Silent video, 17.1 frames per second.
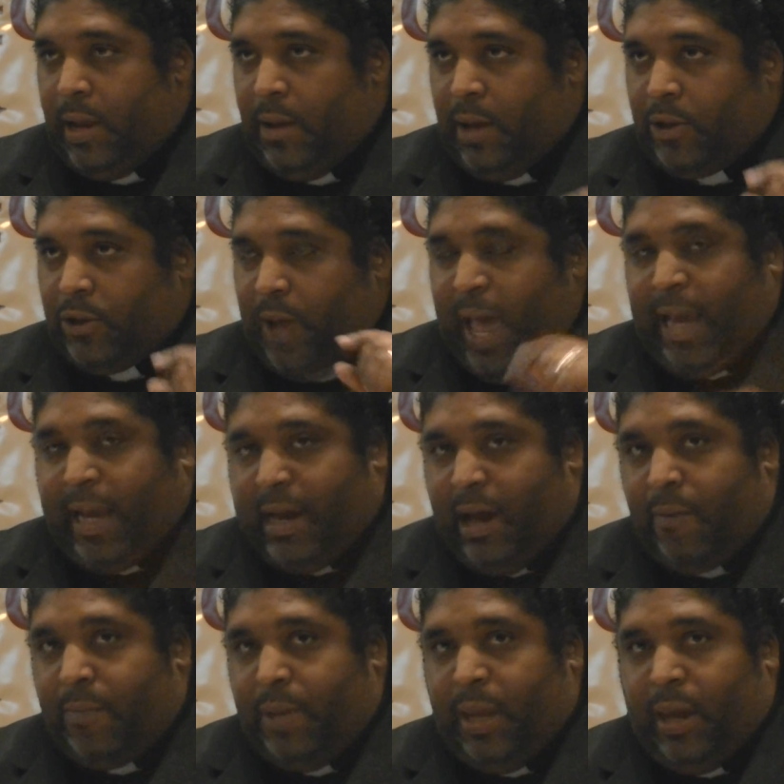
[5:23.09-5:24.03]
So I
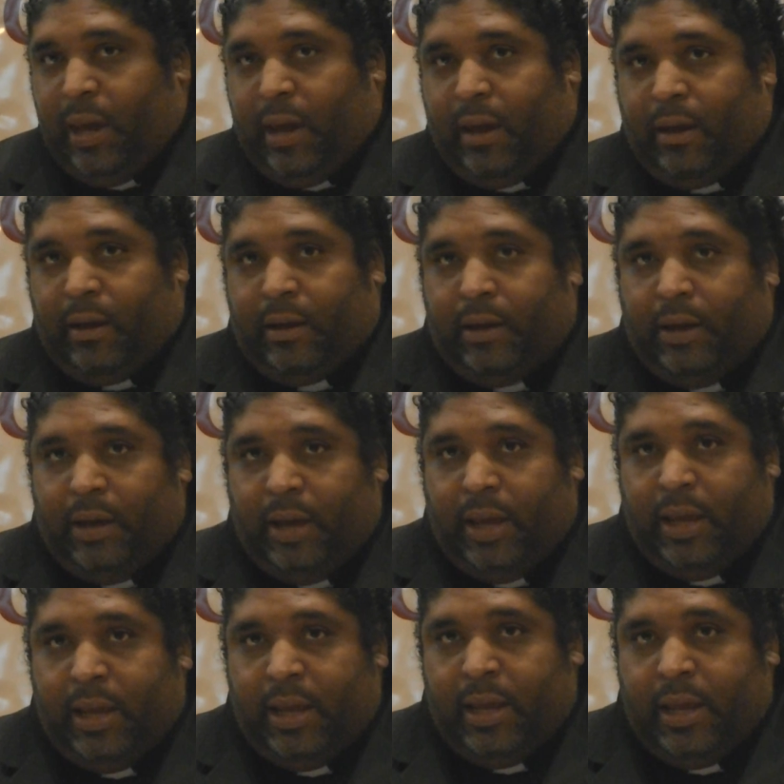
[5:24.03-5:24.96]
come here
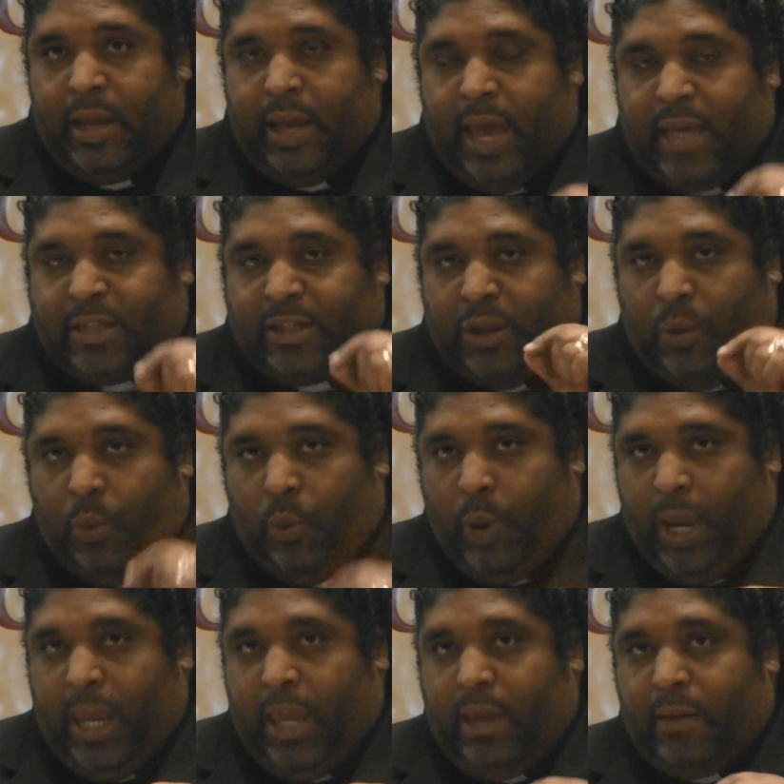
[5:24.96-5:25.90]
as the
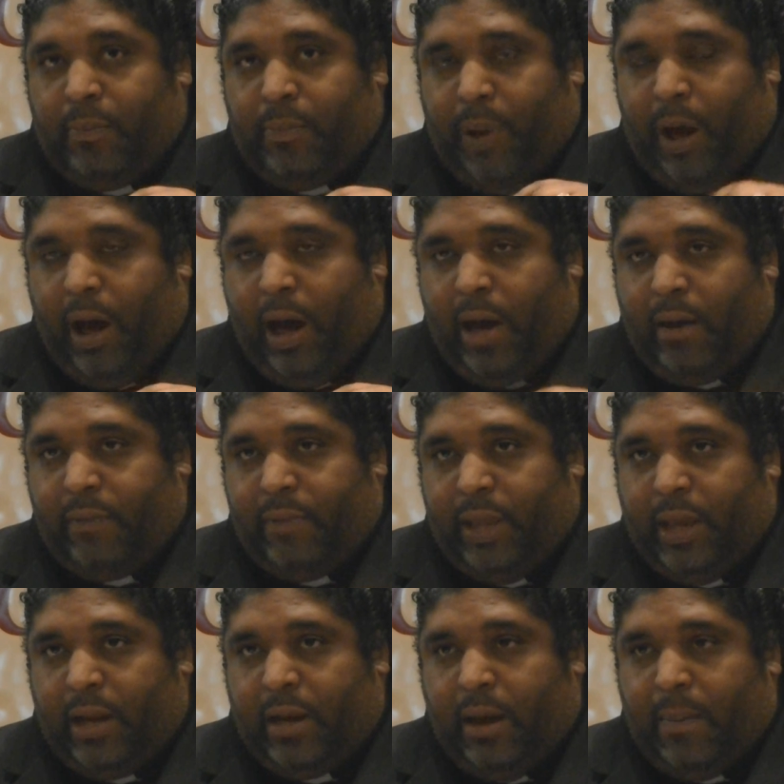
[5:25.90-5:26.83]
we part
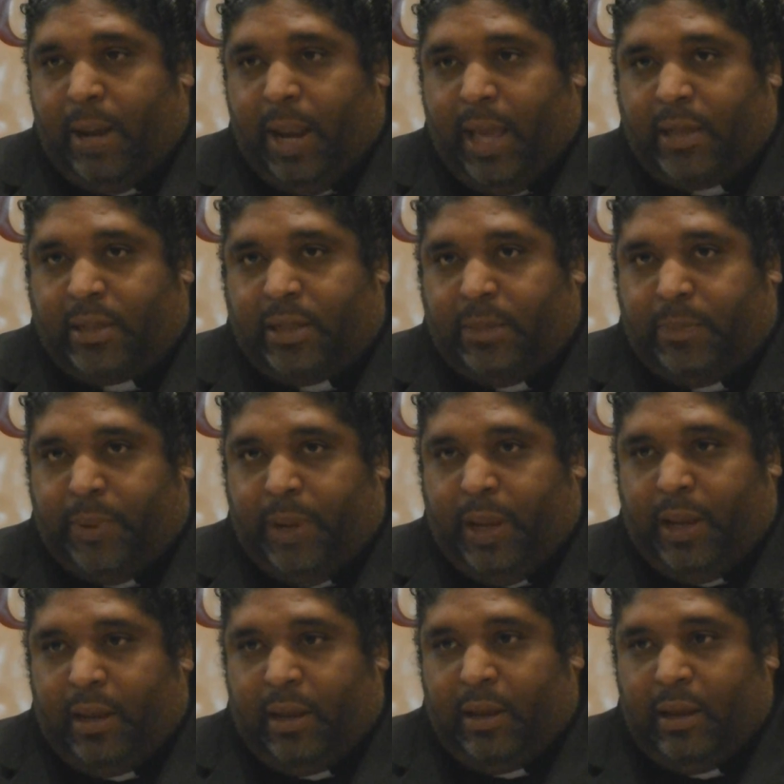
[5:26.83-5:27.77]
of the
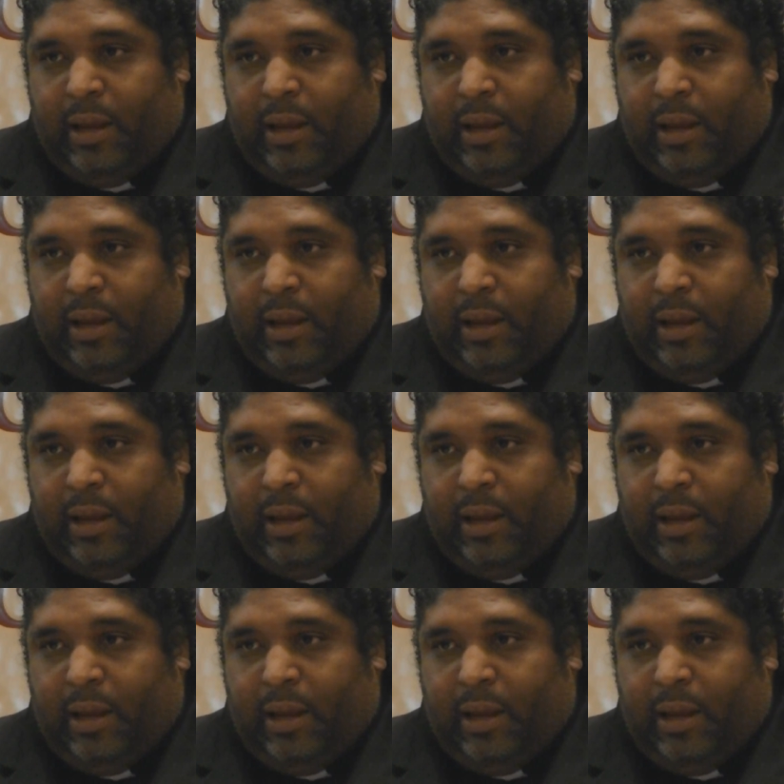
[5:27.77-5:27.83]
NAACP,